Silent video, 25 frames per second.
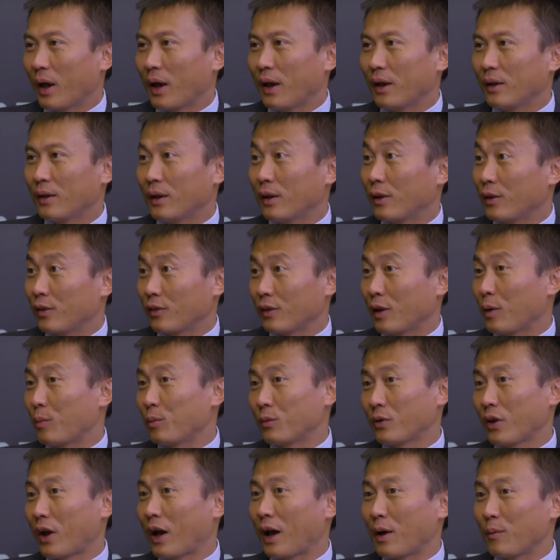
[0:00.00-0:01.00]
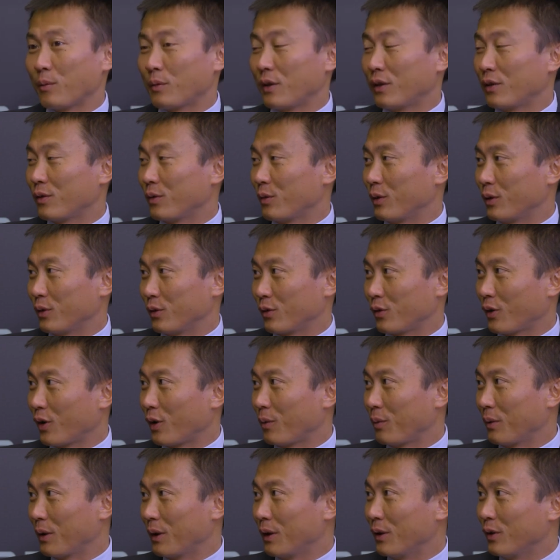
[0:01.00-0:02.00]
And at the same time, this will
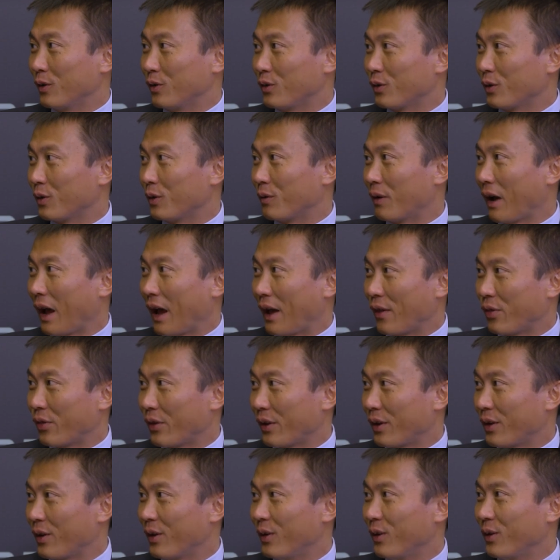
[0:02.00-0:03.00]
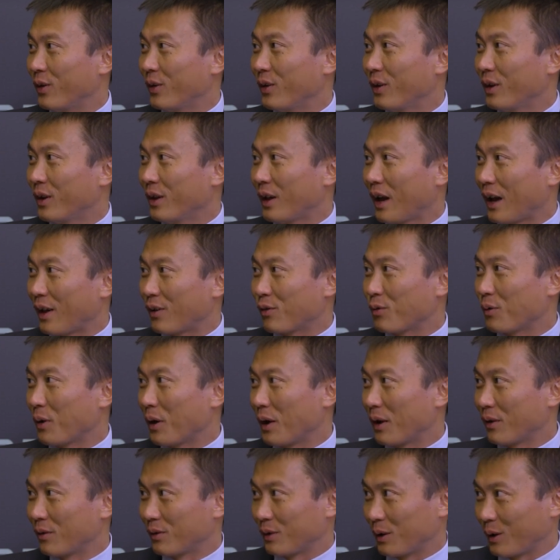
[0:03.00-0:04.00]
solve the issue of ethical as
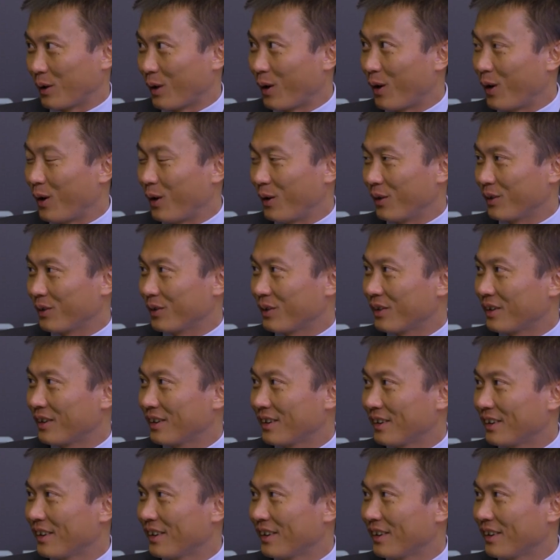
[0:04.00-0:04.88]
well as the cost.